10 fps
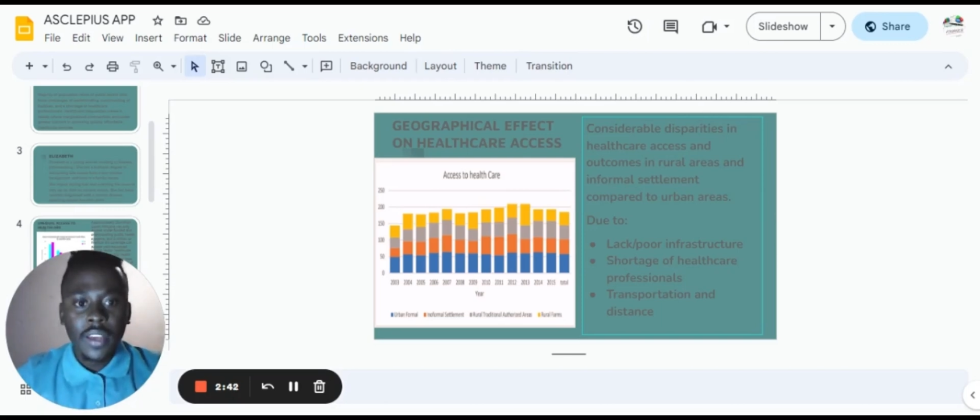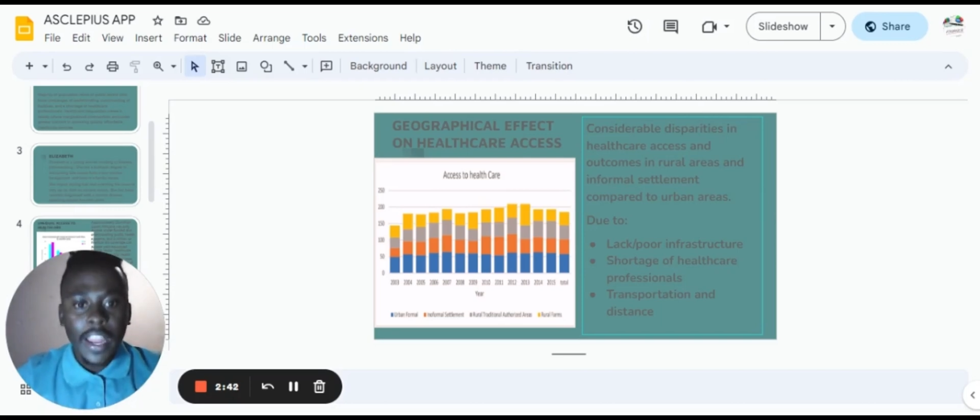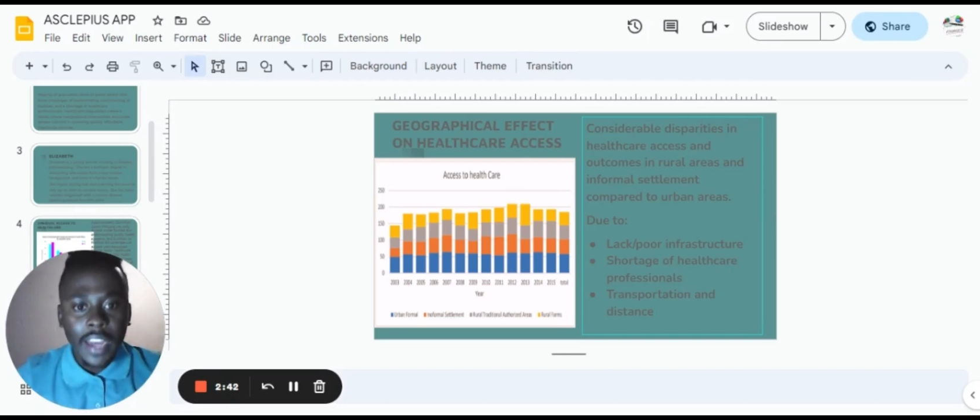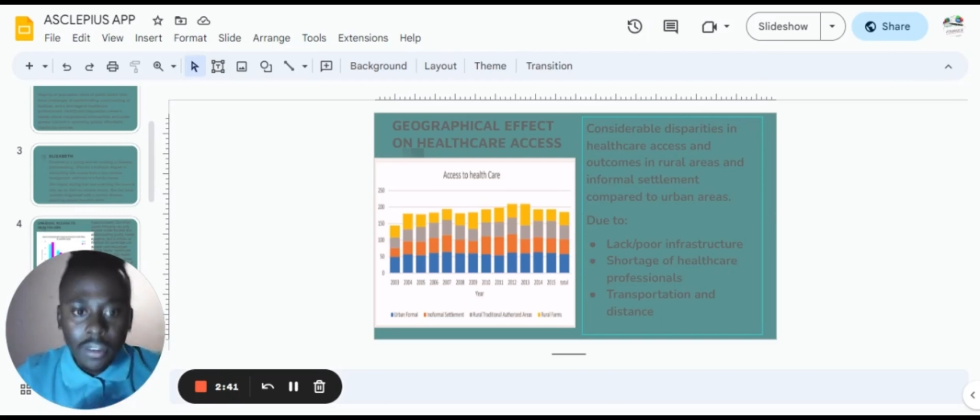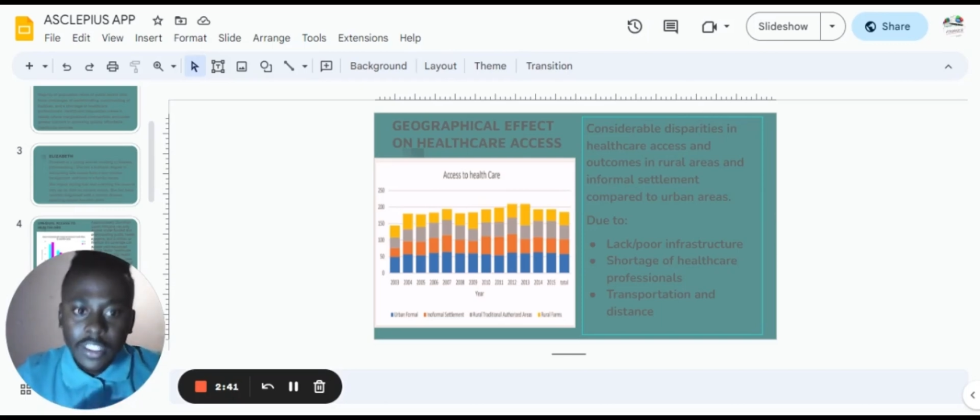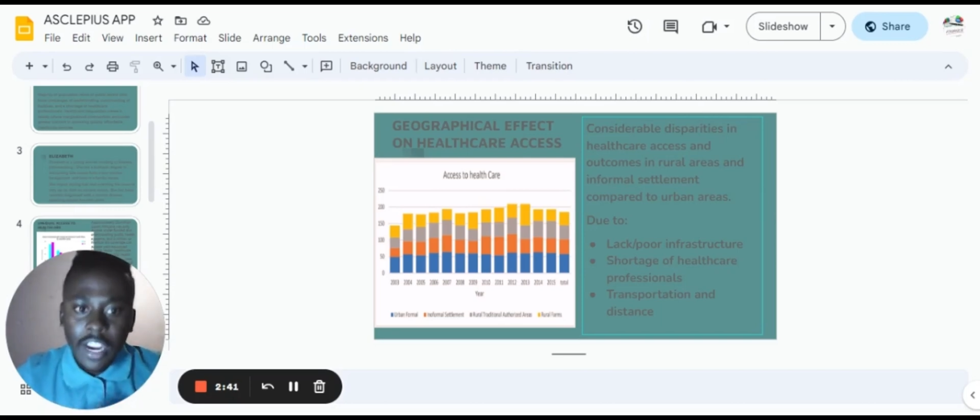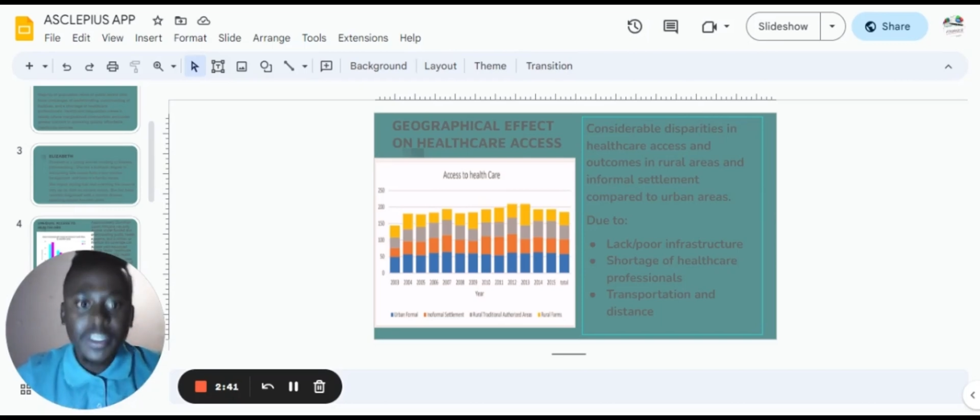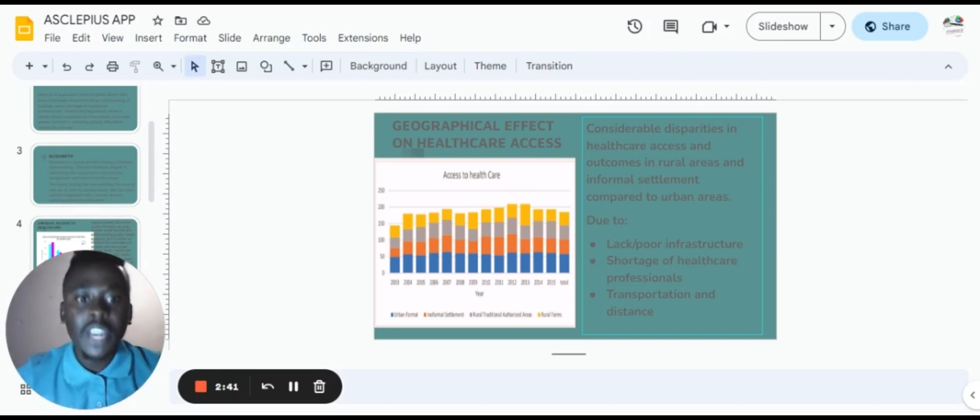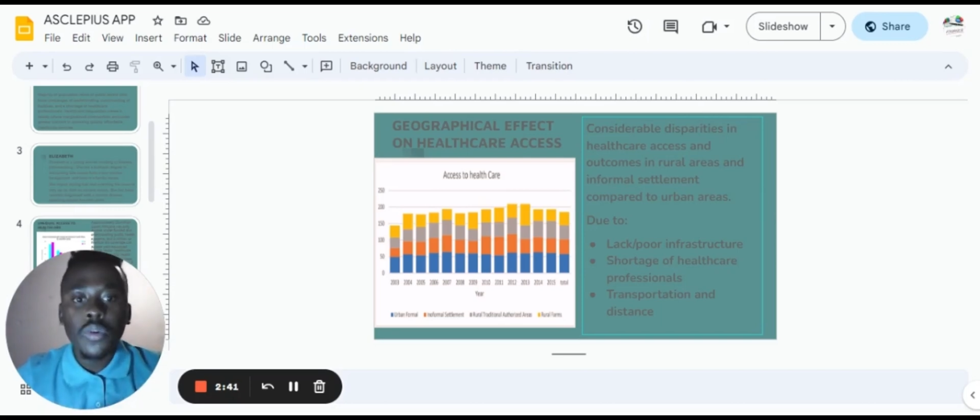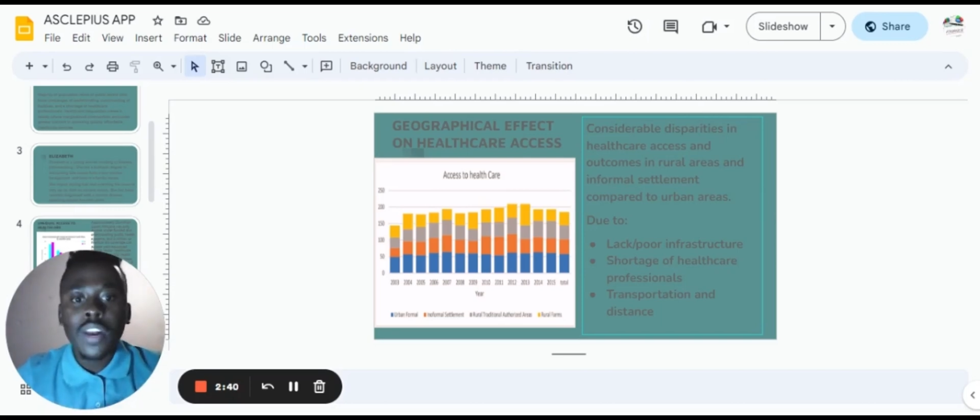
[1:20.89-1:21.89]
and outcomes
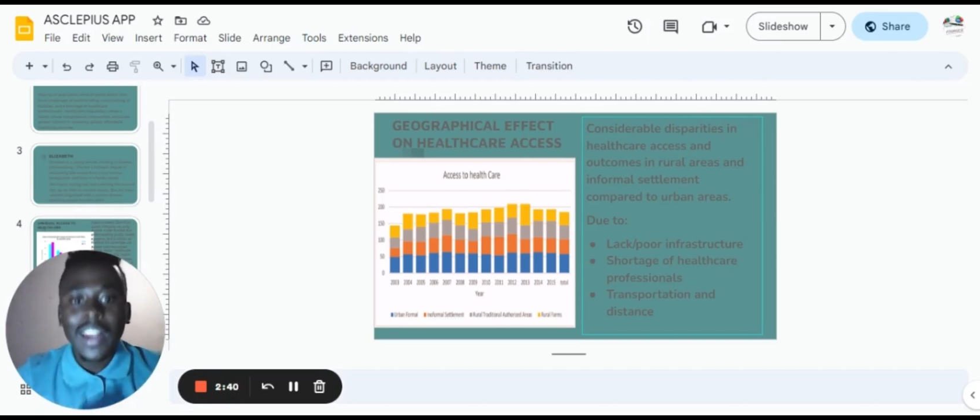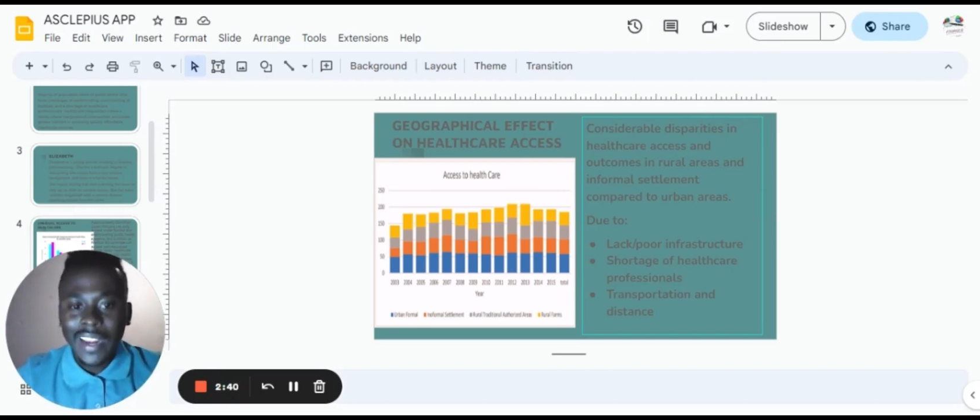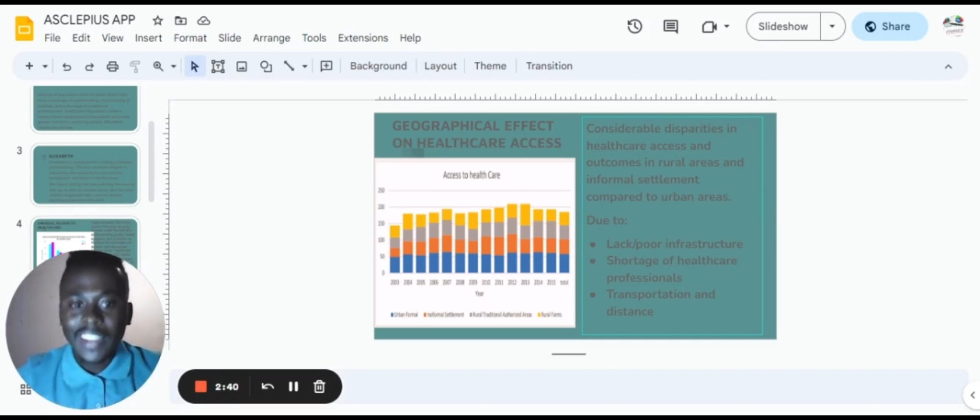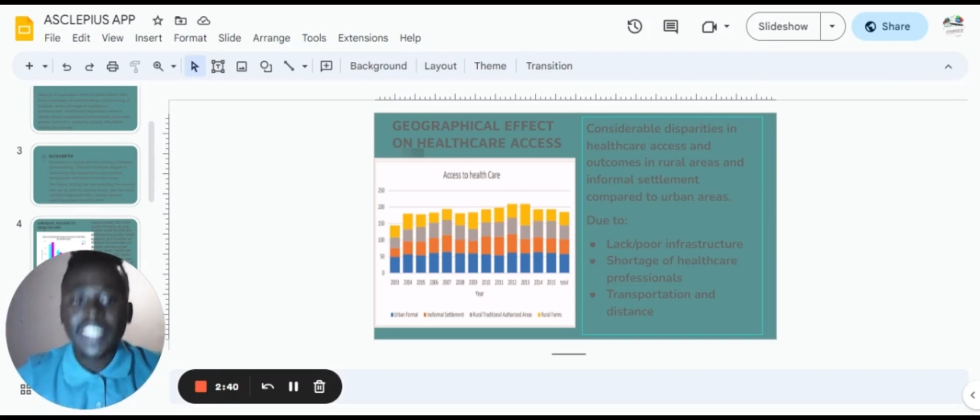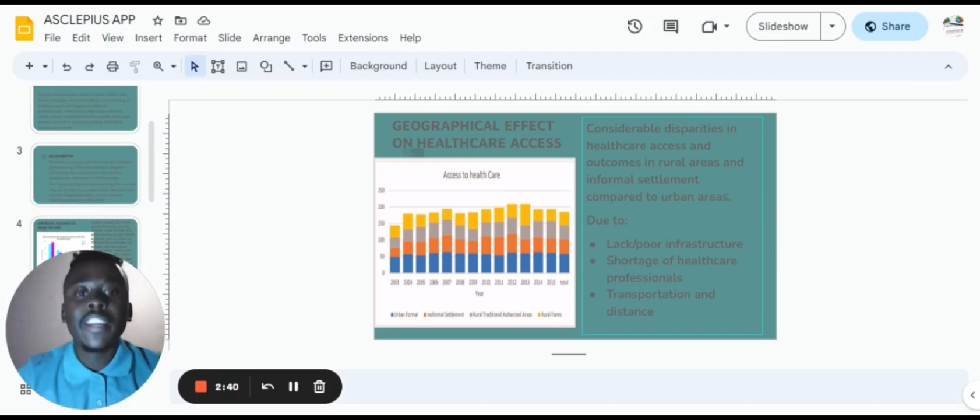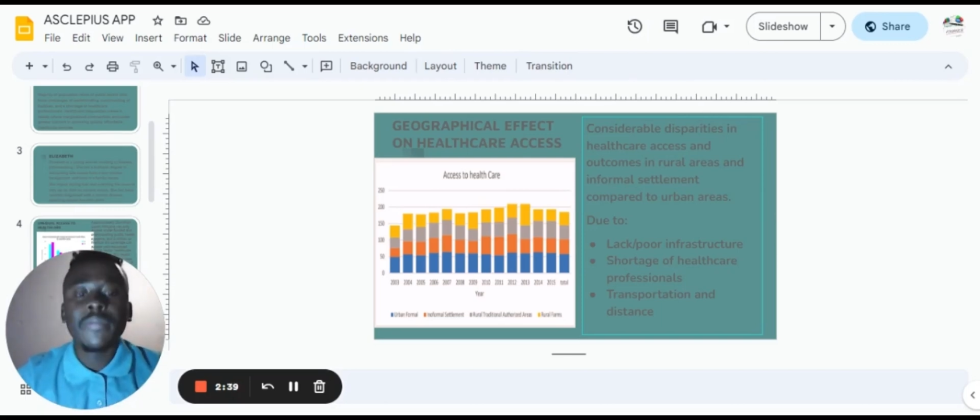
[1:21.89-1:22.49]
in rural areas and